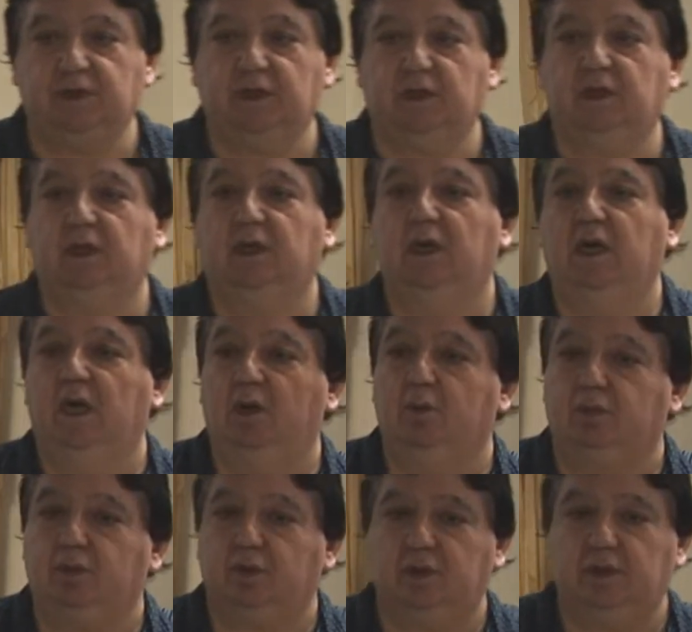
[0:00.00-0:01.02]
there,
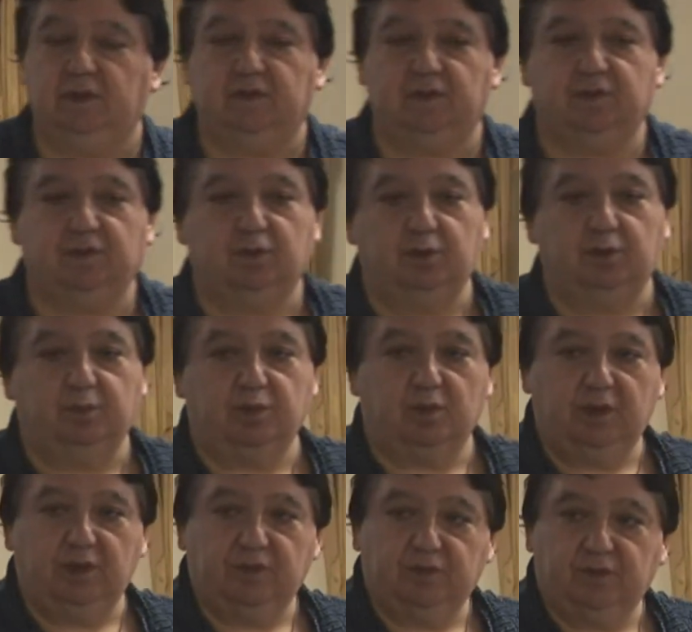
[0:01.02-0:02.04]
priests, good
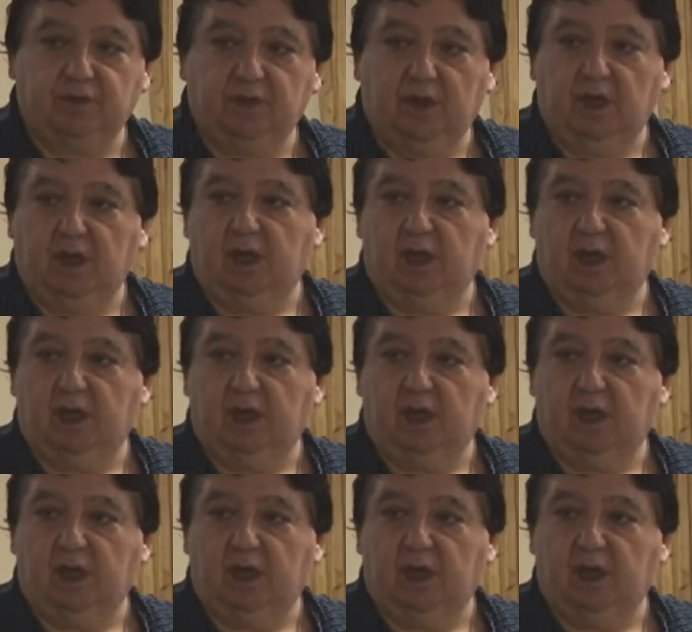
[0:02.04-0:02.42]
priests,